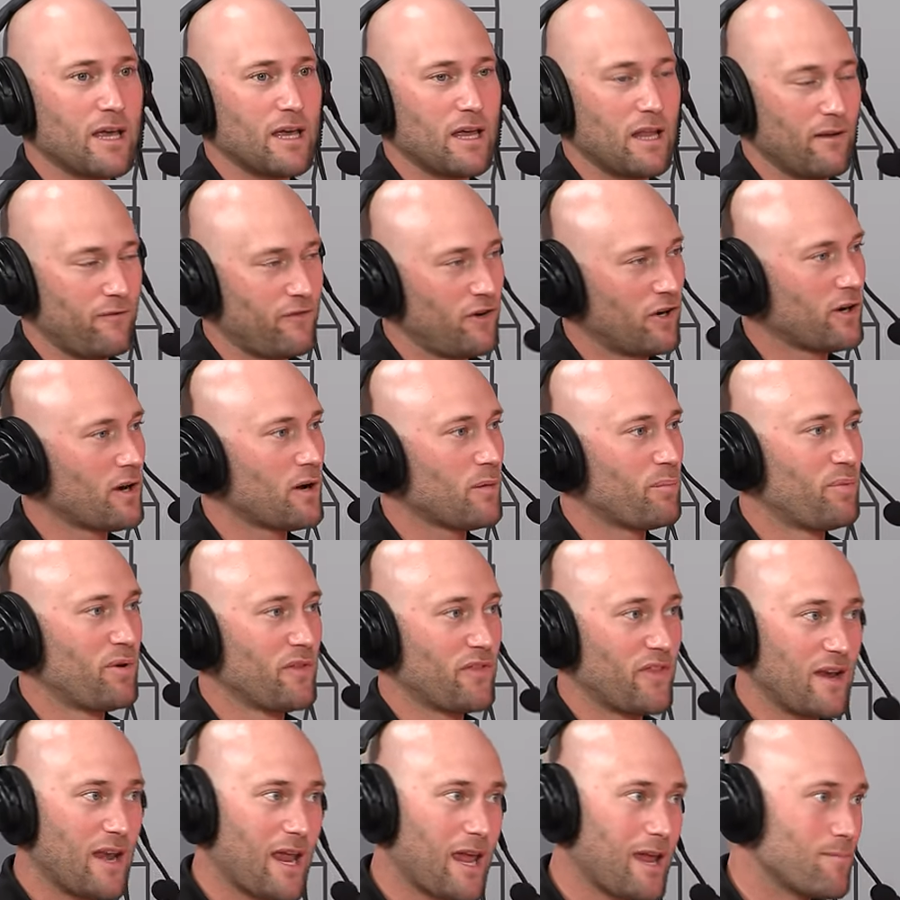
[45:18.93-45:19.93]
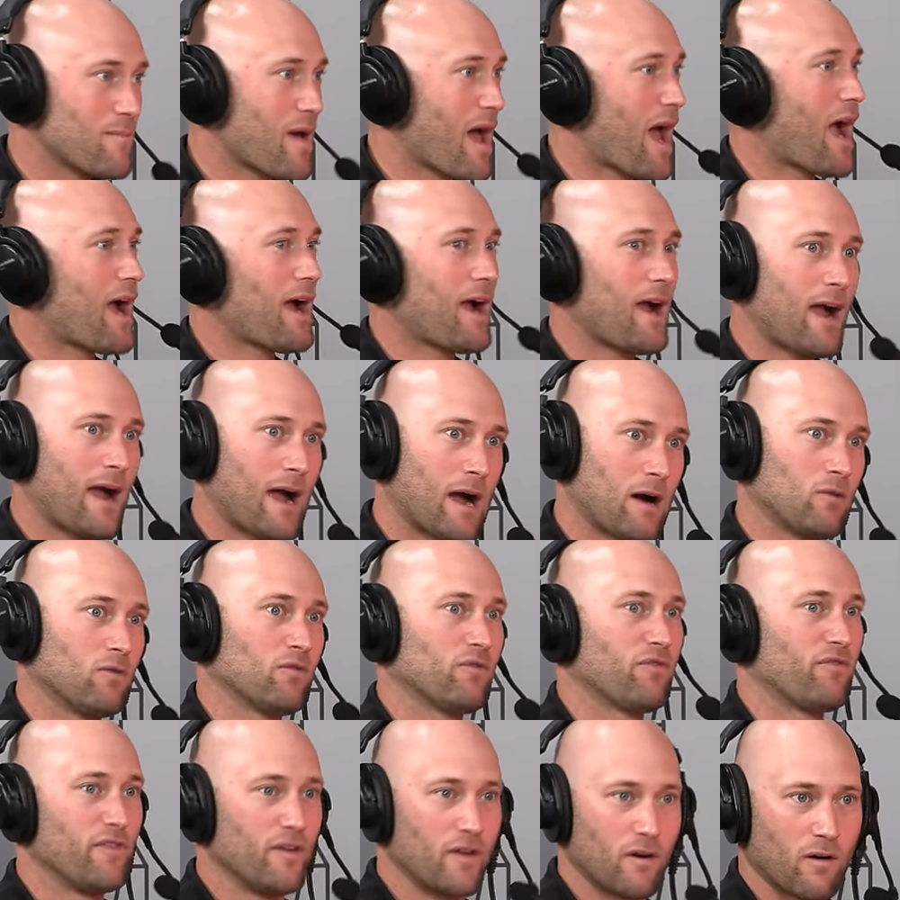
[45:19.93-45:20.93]
And if you're going to put the name
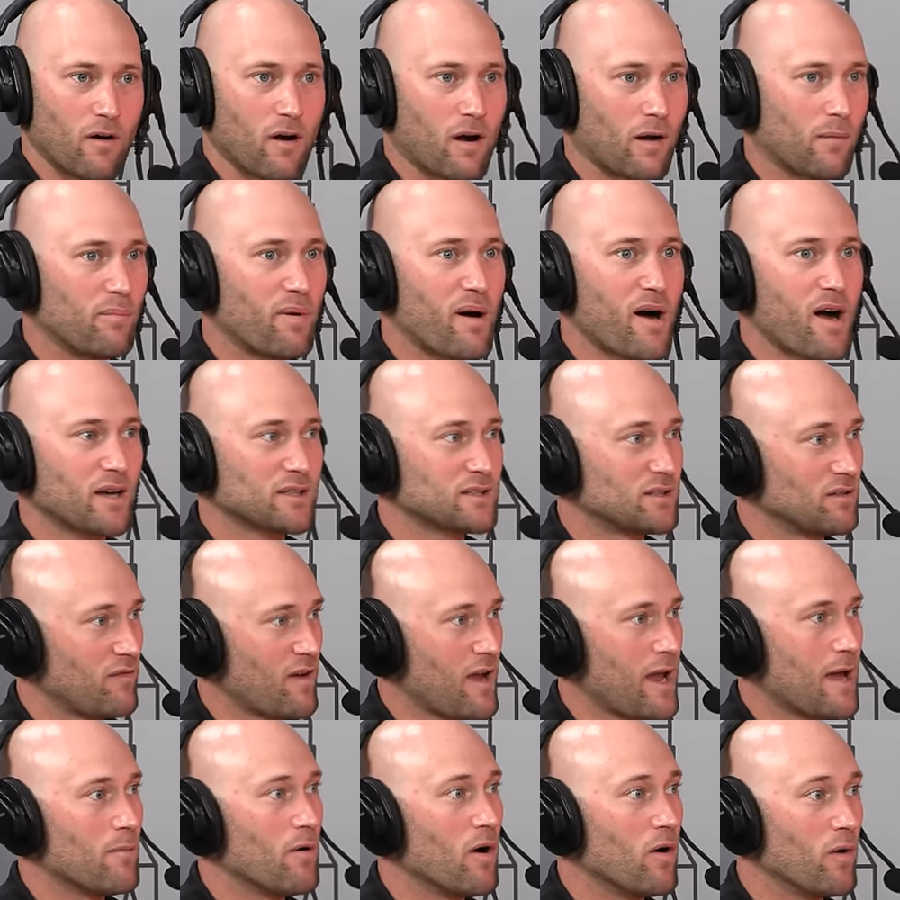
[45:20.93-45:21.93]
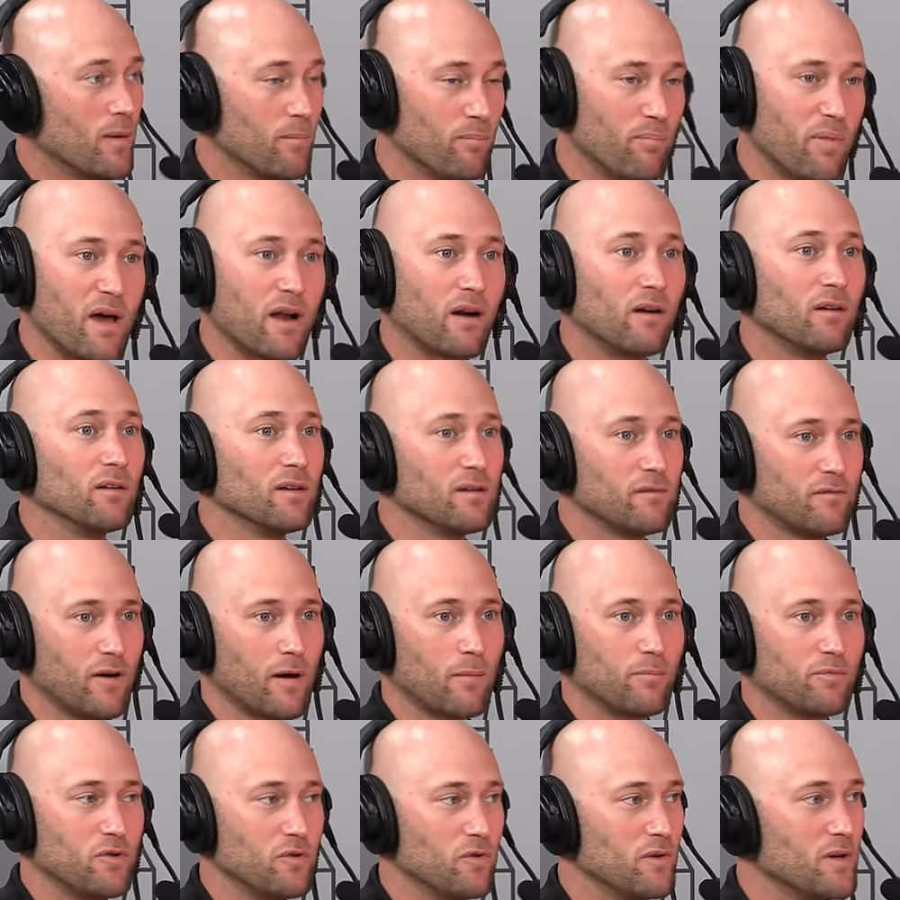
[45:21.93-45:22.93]
Outfitter on a box of ammo, it better live
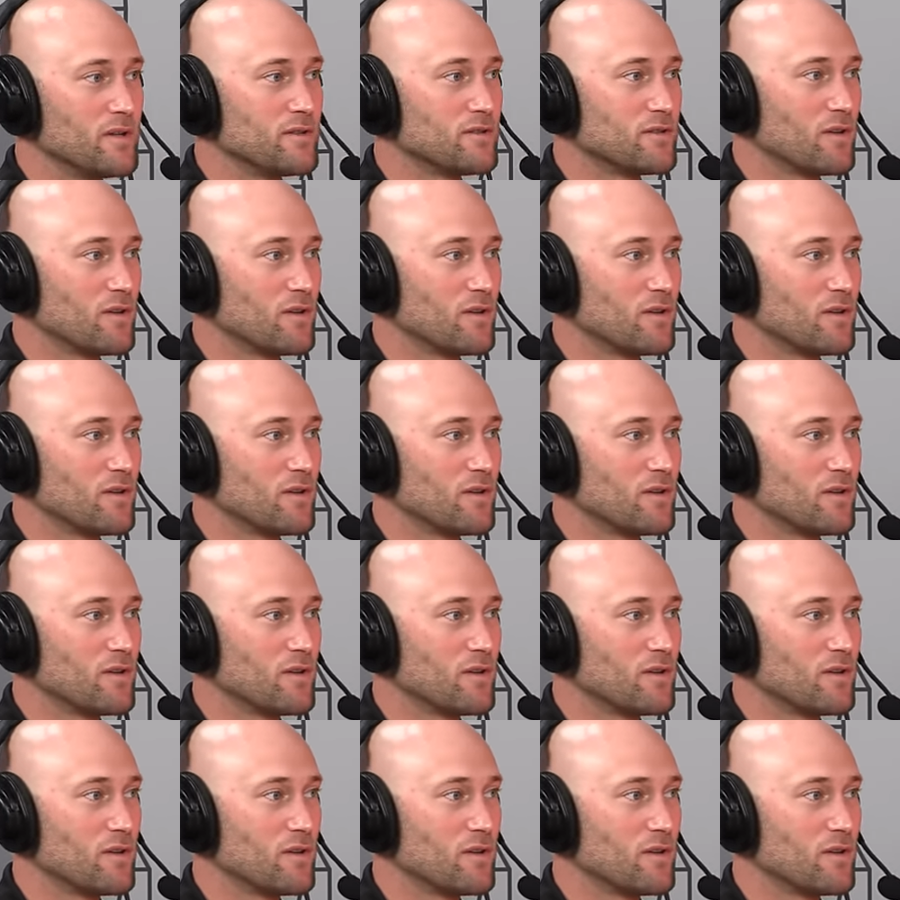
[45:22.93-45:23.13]
up to it.